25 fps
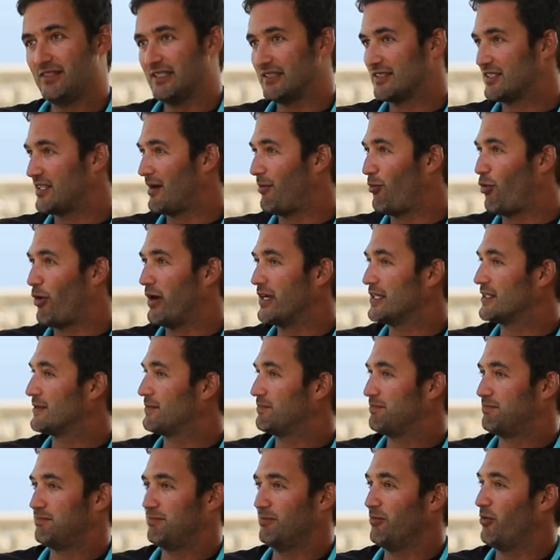in some
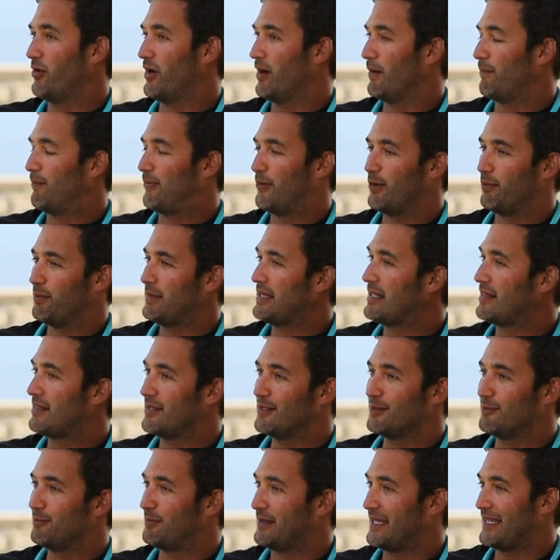ways we are
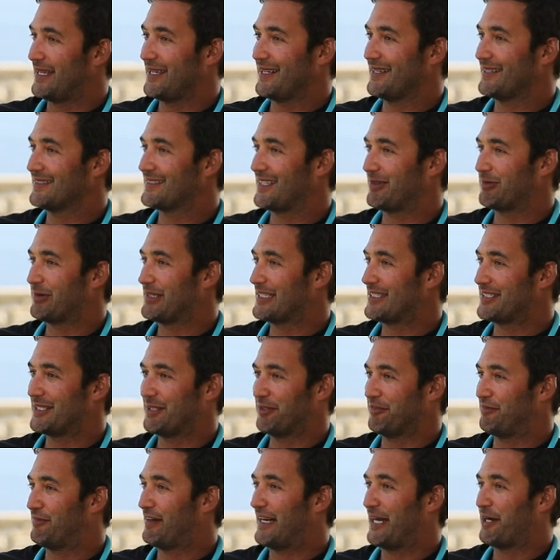Promethean beings and we
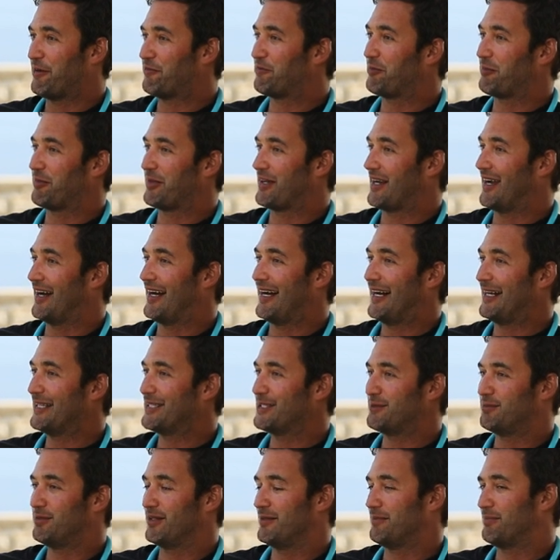steal fire from the
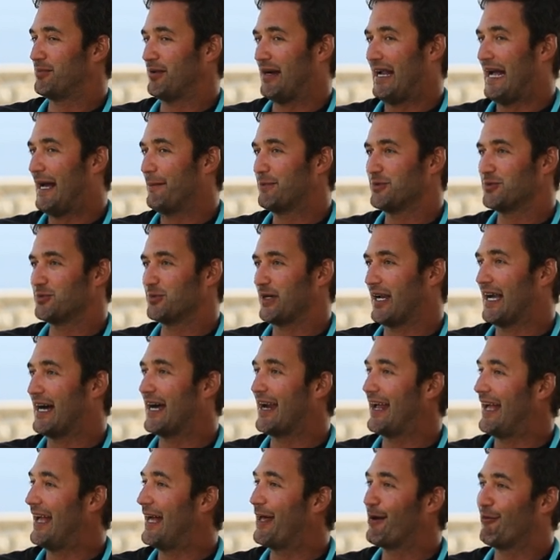gods, but perhaps we
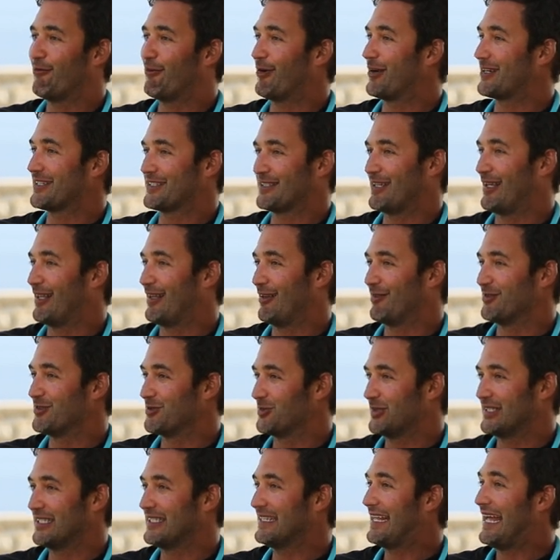got ahead of
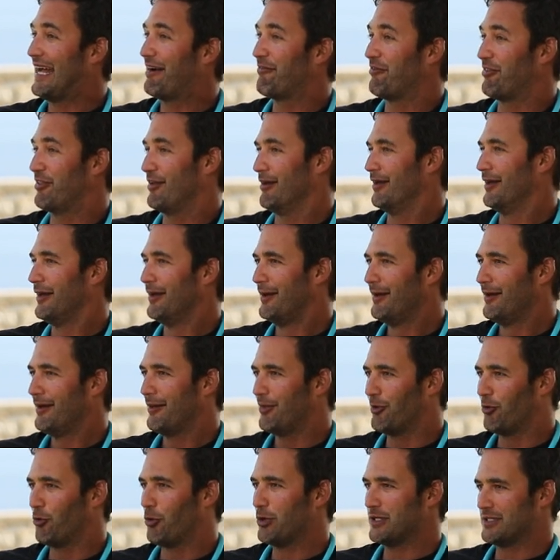ourselves. We didn't have the
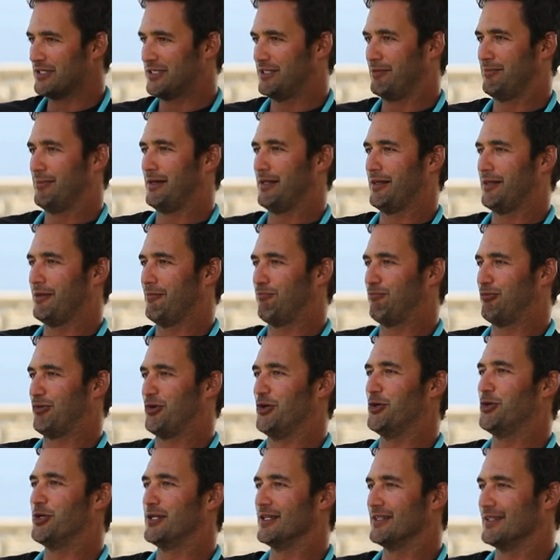the wisdom and the
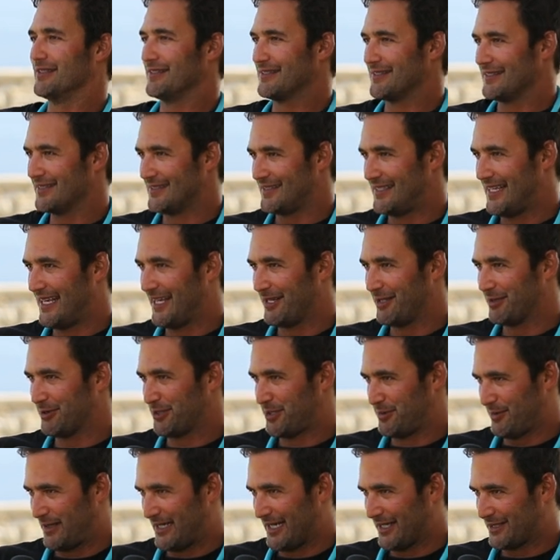prudence, as Daniel
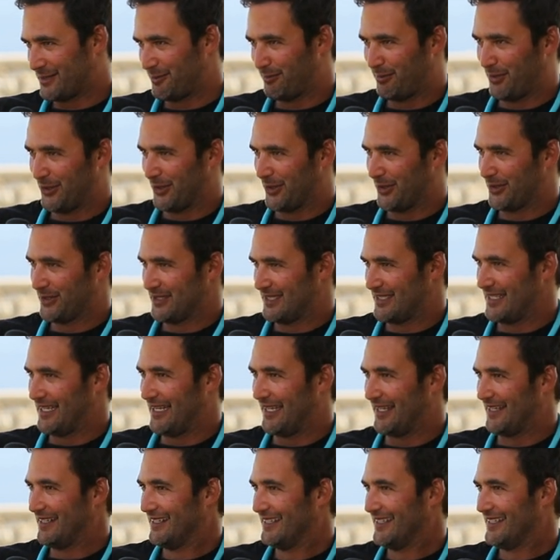Schmachtenberger
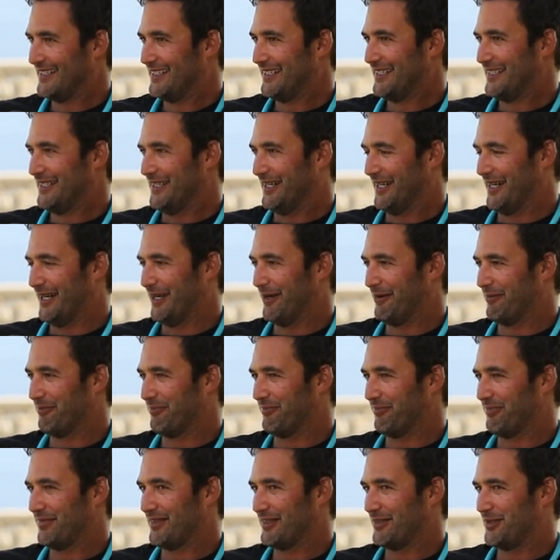said,
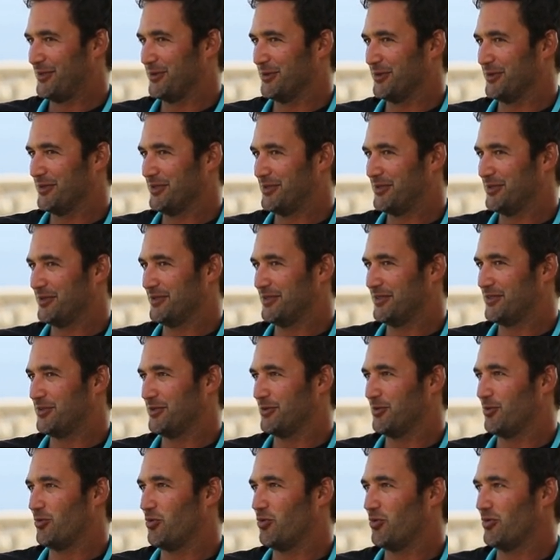um, to to
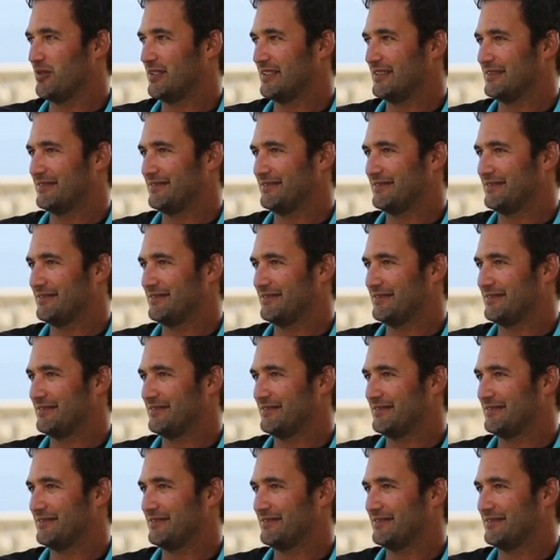to